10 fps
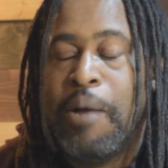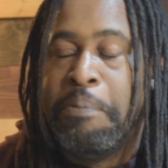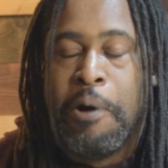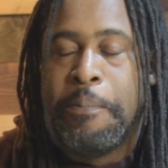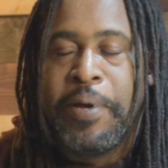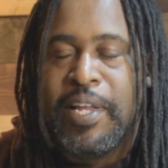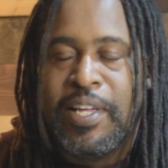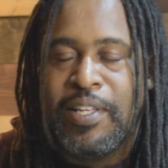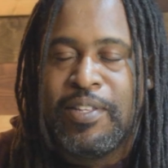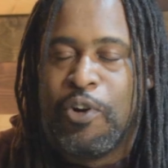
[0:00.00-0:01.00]

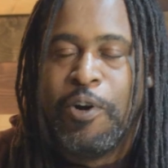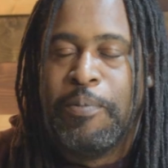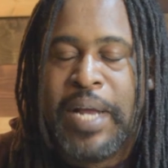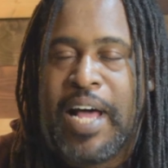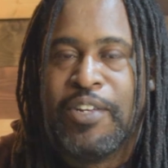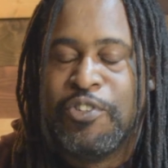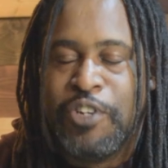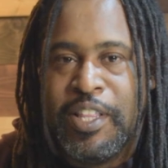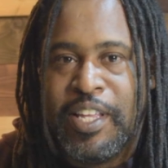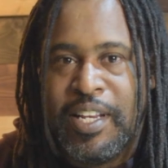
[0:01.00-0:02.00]
appropriate
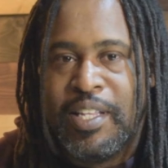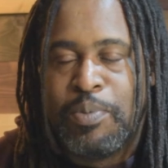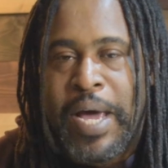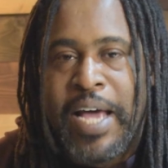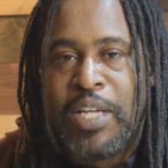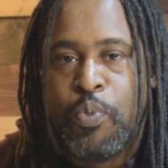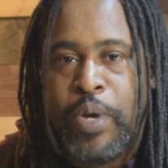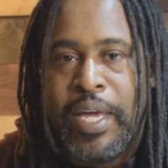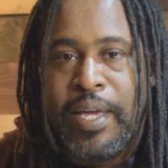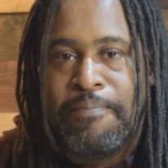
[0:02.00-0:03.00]
terminology than this past
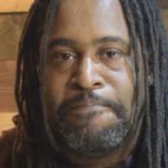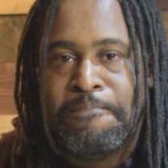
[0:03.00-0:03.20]
week.